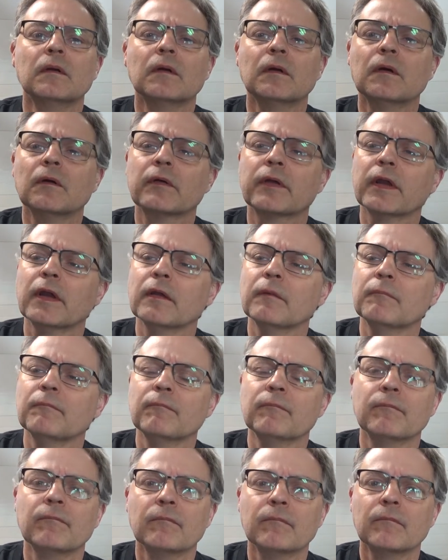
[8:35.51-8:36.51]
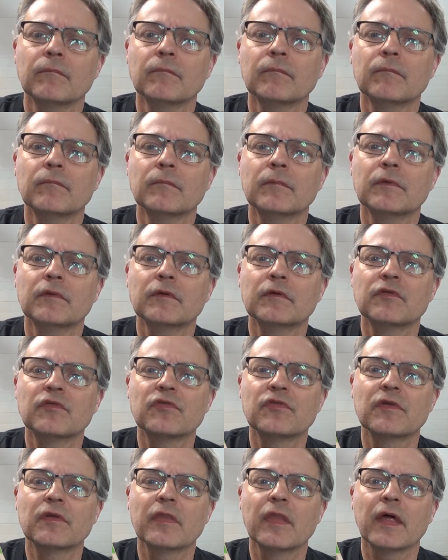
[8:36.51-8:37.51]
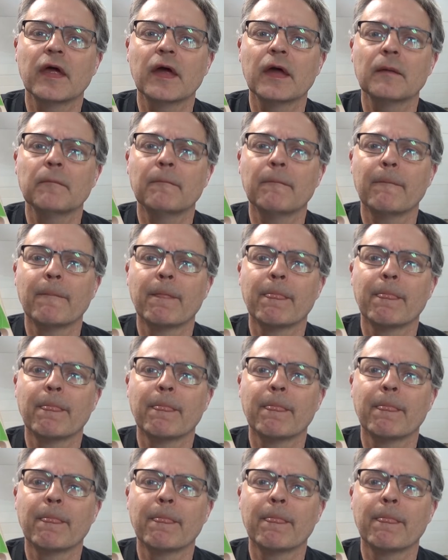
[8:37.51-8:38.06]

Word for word: Okay, you see that?